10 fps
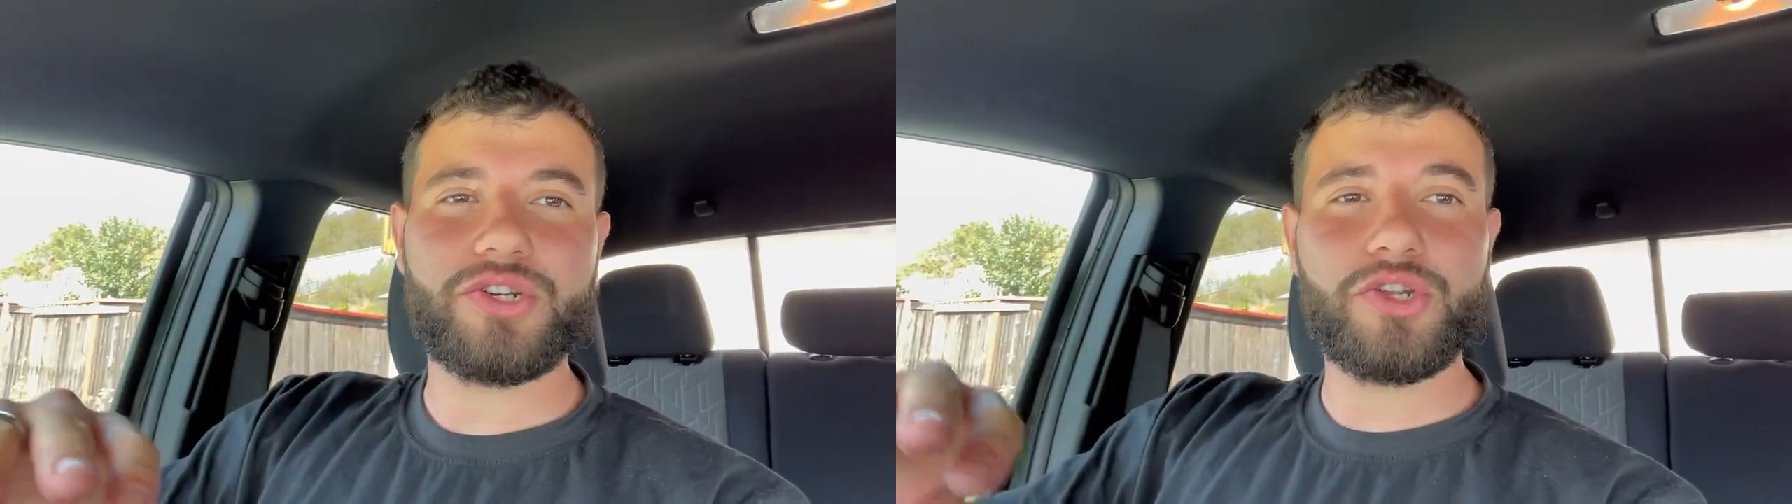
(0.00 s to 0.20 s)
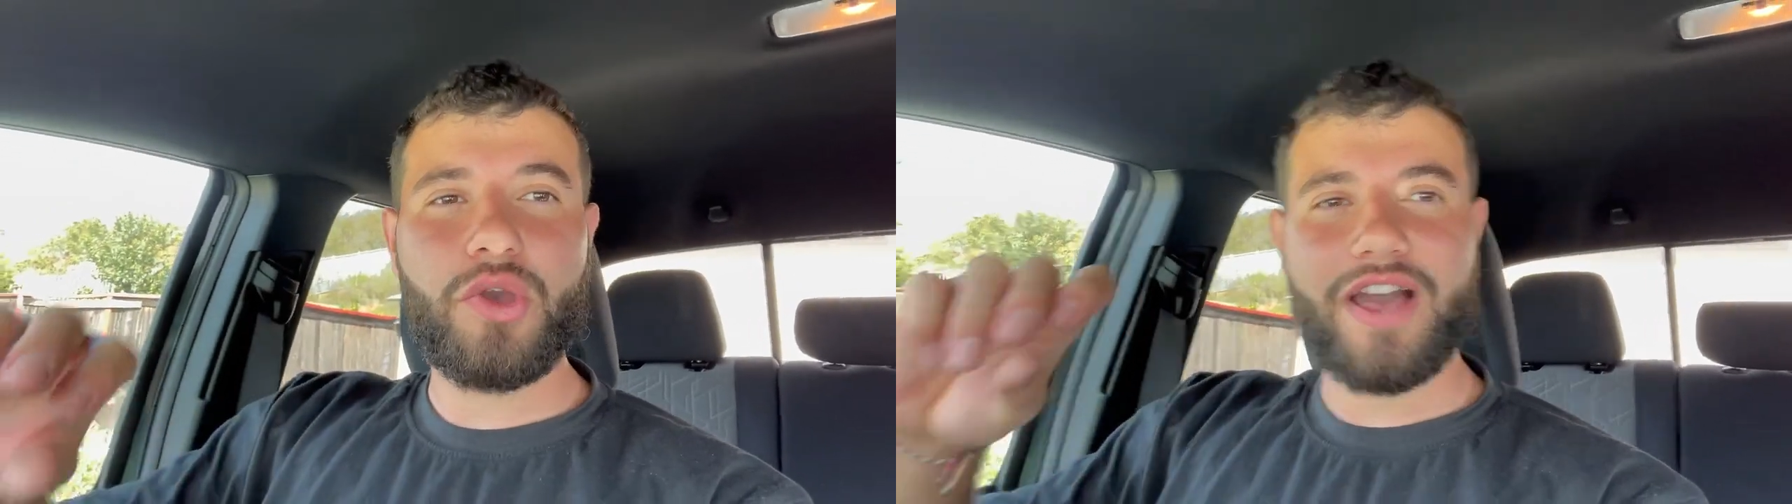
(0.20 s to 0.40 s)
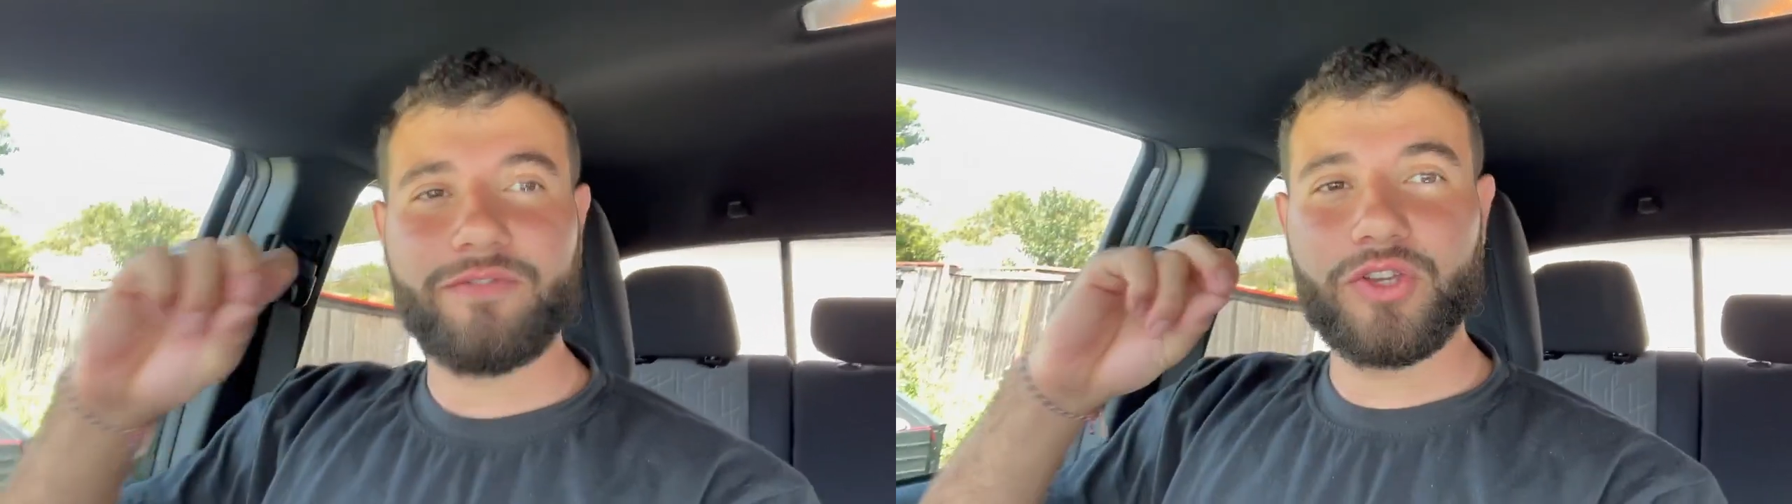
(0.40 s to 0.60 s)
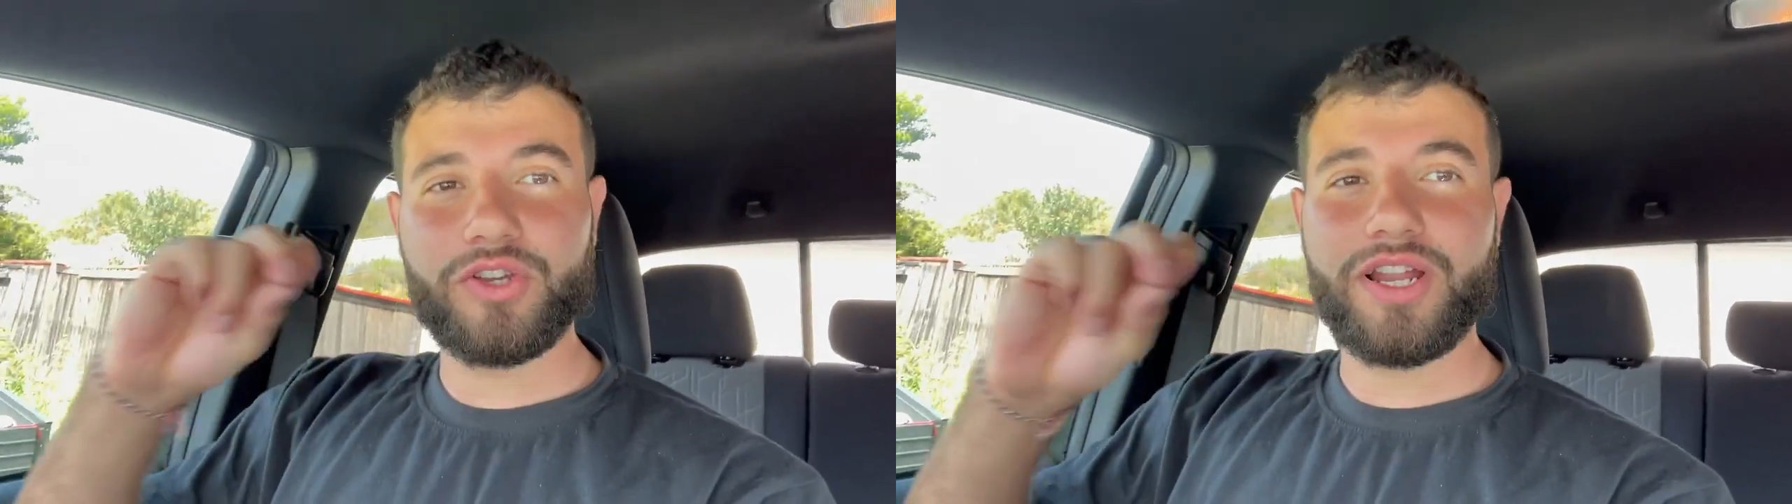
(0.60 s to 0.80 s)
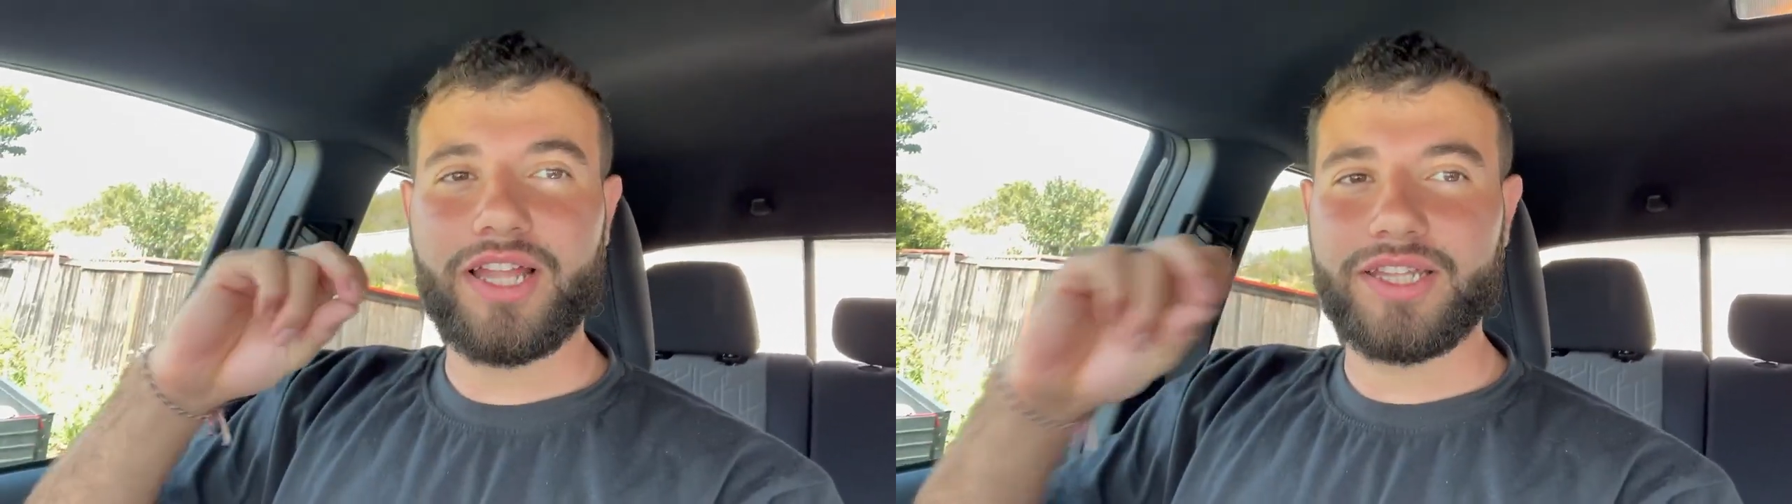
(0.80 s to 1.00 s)
you have
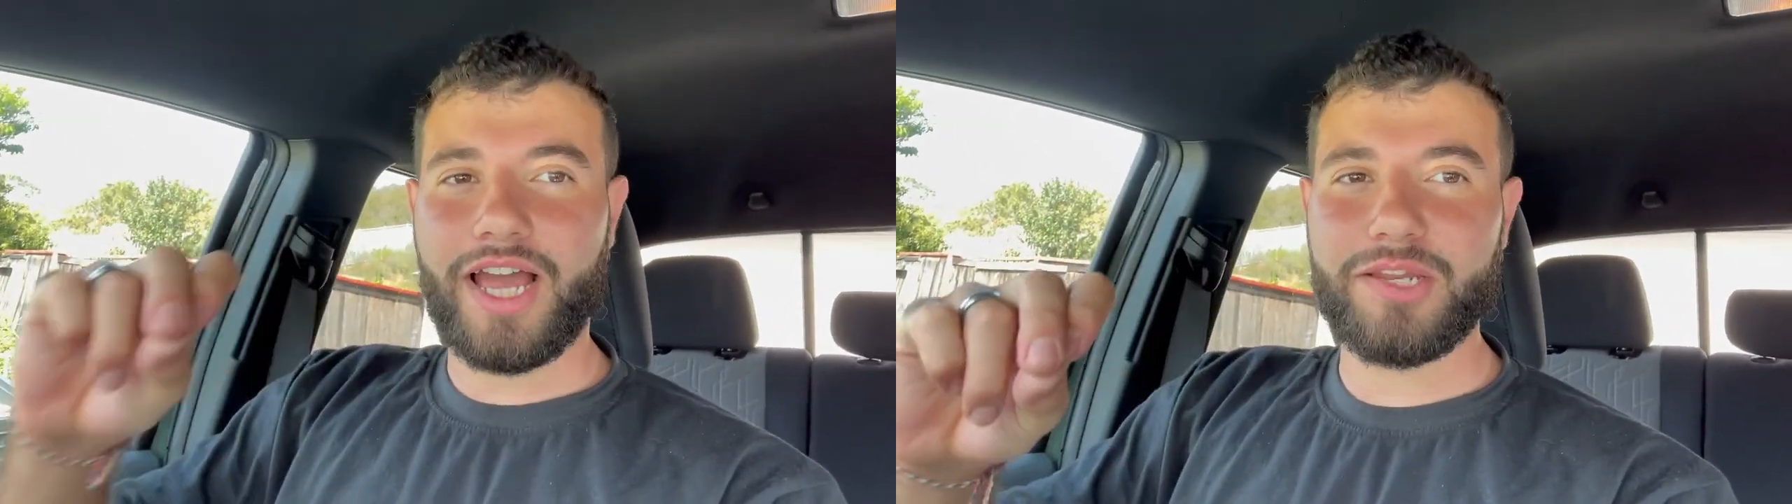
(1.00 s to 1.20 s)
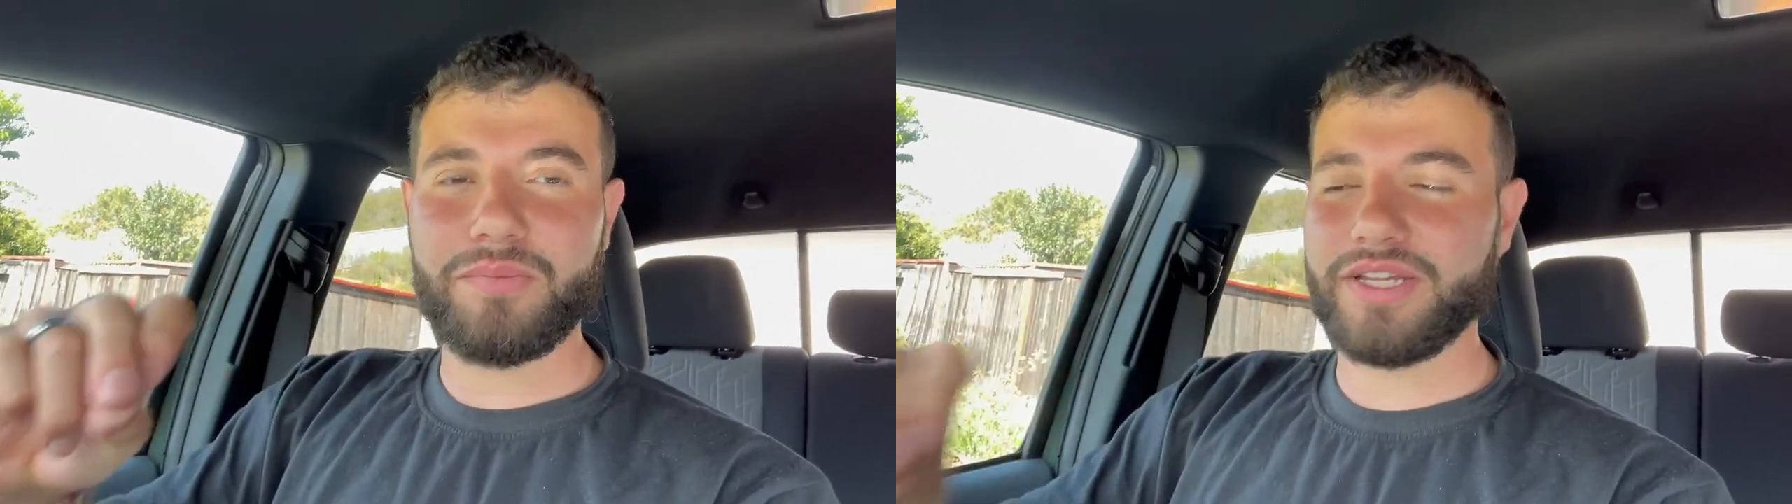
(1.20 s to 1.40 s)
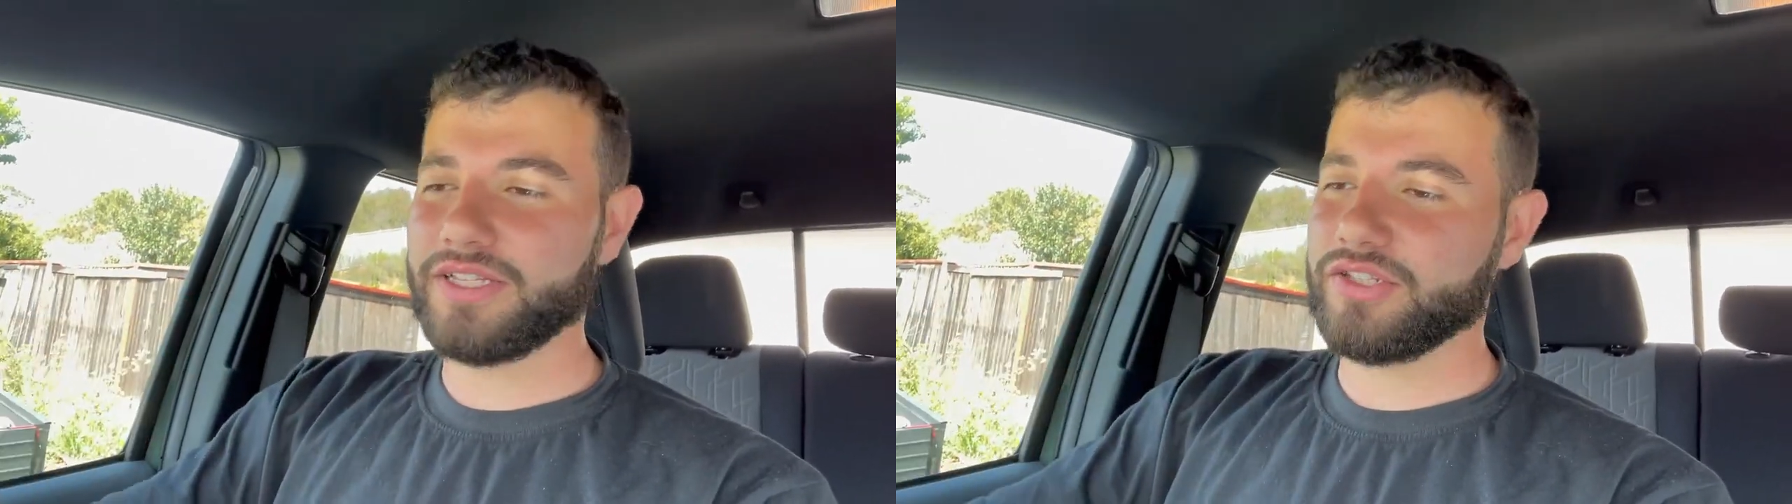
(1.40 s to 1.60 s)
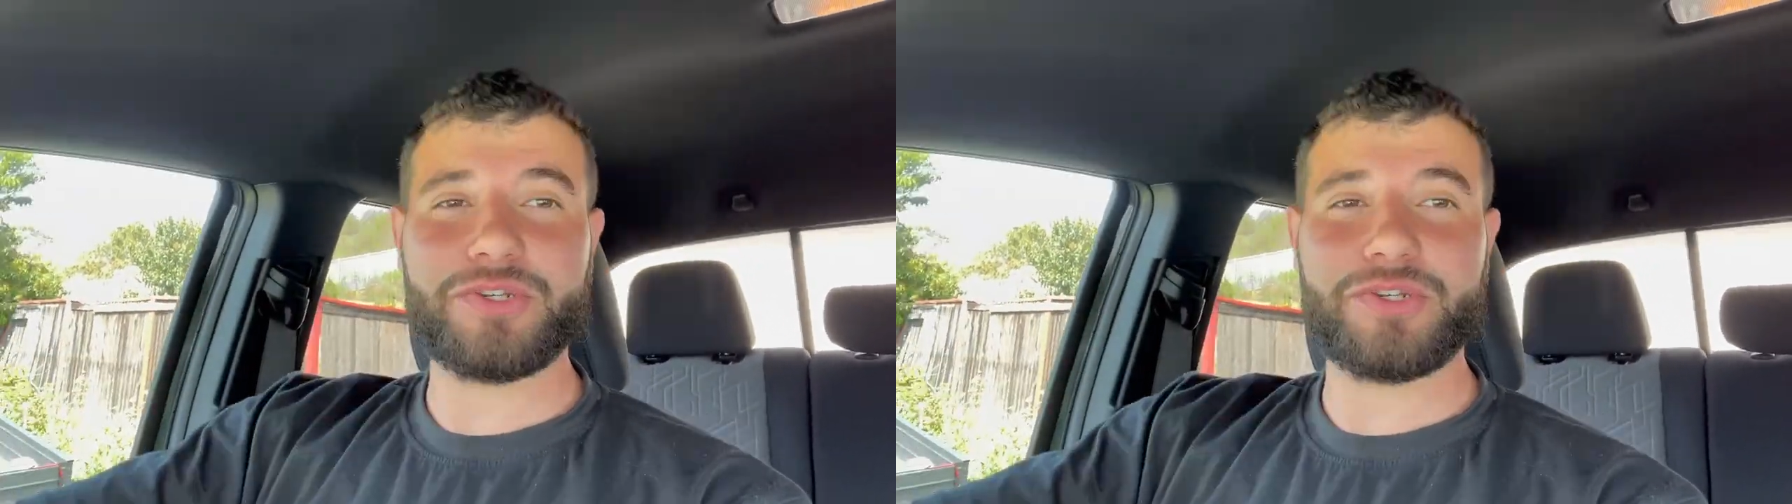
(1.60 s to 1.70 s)
good alignment.